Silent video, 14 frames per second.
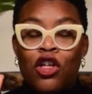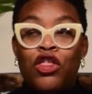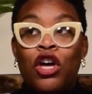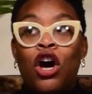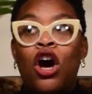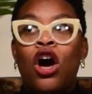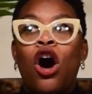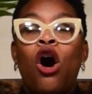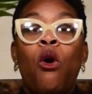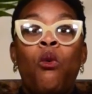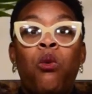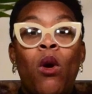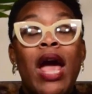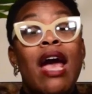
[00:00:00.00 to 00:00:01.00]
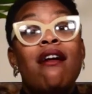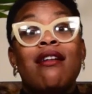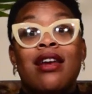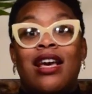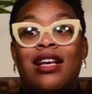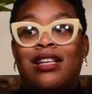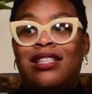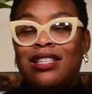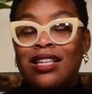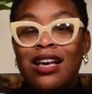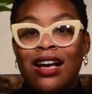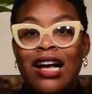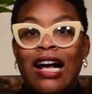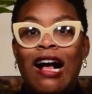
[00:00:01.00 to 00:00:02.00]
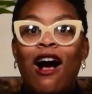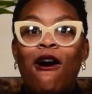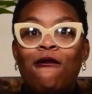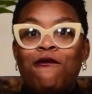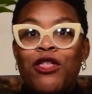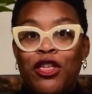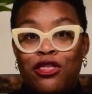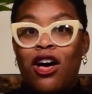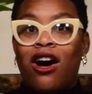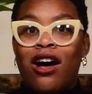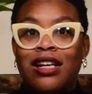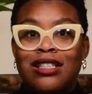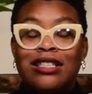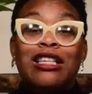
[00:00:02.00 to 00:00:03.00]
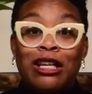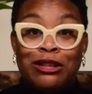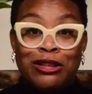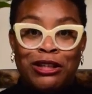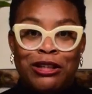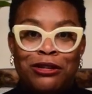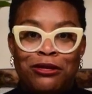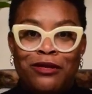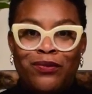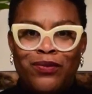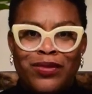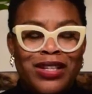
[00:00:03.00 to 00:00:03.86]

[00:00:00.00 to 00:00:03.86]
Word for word: The awareness of the thoughts is you.